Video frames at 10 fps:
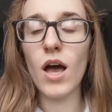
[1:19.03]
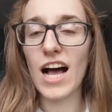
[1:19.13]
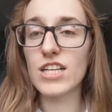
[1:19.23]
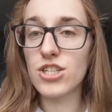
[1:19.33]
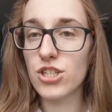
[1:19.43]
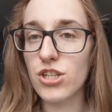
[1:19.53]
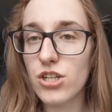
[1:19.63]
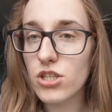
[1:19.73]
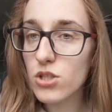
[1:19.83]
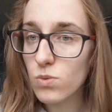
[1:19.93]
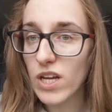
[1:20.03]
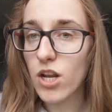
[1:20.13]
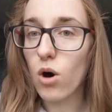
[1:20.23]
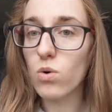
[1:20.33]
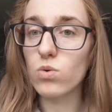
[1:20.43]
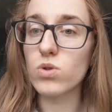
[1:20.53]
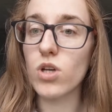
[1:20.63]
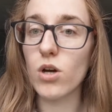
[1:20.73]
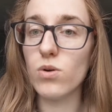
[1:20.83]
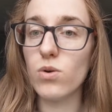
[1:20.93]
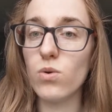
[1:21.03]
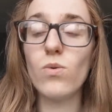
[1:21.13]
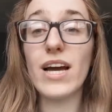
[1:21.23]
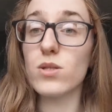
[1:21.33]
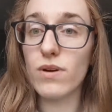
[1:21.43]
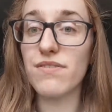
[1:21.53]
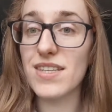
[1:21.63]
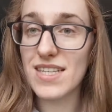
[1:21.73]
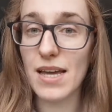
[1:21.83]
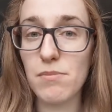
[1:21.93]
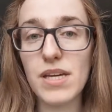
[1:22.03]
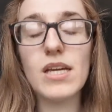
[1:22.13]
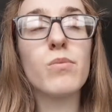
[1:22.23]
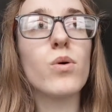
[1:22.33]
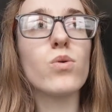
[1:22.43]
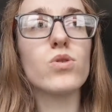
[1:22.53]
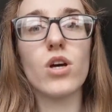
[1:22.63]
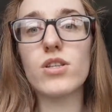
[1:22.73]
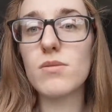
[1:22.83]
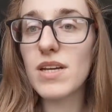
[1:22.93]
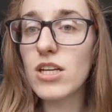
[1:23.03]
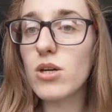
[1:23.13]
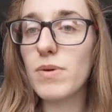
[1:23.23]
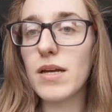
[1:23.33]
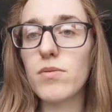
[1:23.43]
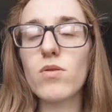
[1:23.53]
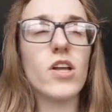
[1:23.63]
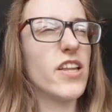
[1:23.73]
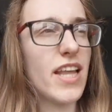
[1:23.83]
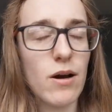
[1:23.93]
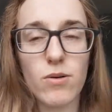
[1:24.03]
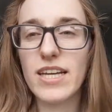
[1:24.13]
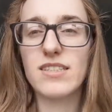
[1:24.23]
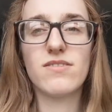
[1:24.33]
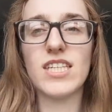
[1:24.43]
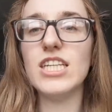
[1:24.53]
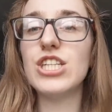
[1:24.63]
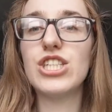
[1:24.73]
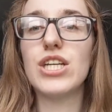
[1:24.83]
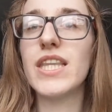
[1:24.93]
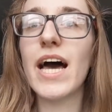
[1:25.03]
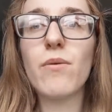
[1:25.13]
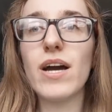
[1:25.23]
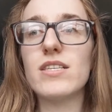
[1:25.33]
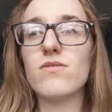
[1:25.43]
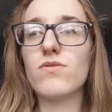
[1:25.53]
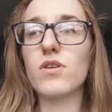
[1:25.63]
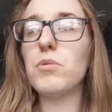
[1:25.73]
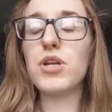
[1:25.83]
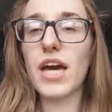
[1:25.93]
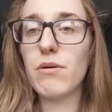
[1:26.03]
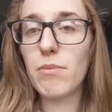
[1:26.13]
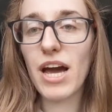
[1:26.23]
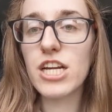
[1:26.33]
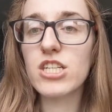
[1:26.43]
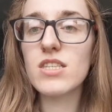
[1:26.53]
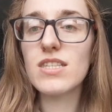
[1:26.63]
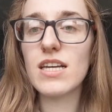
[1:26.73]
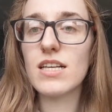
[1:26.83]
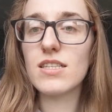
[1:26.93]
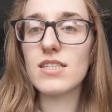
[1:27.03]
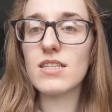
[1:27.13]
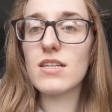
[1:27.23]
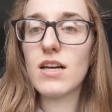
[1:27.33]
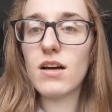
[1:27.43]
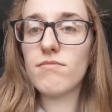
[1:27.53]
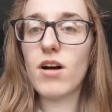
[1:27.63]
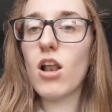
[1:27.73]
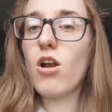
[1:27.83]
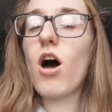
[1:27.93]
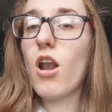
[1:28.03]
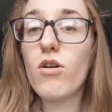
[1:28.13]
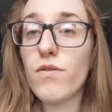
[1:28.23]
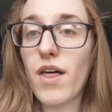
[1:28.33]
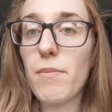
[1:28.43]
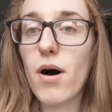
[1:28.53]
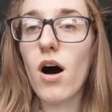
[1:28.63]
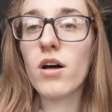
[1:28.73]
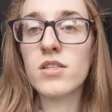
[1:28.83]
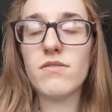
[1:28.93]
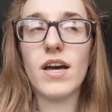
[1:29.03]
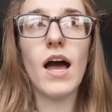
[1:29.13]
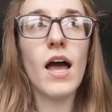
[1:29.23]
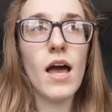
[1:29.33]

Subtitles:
As students, we're not also always with the same people, so to meet new people, learn their ways of teaching, their ways of communicating with patients, I love that part of it.